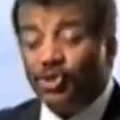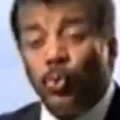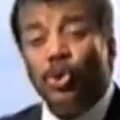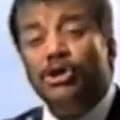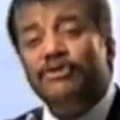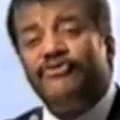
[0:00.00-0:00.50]

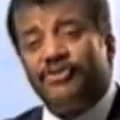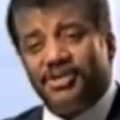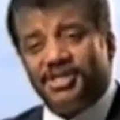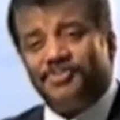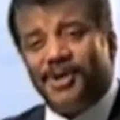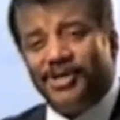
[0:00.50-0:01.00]
There's a word
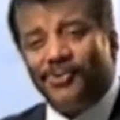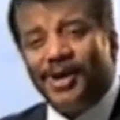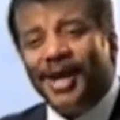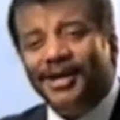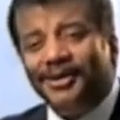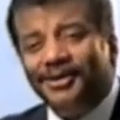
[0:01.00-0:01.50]
for this, by
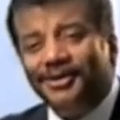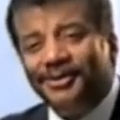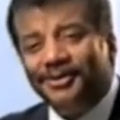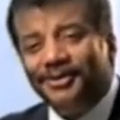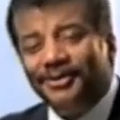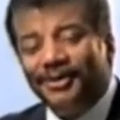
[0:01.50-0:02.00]
the way.
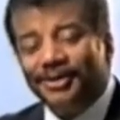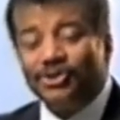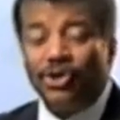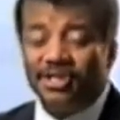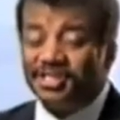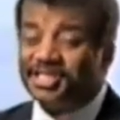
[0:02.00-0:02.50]

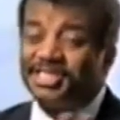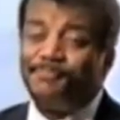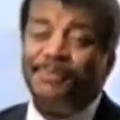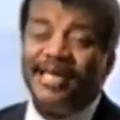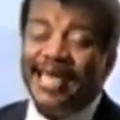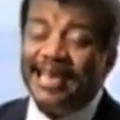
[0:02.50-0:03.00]
It's called
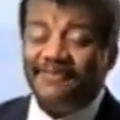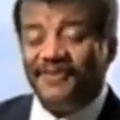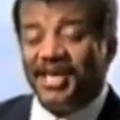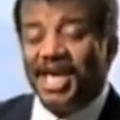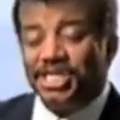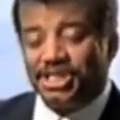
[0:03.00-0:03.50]

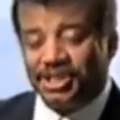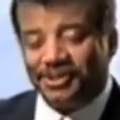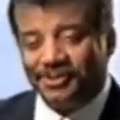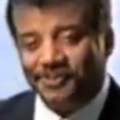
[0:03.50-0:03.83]
spaghettification.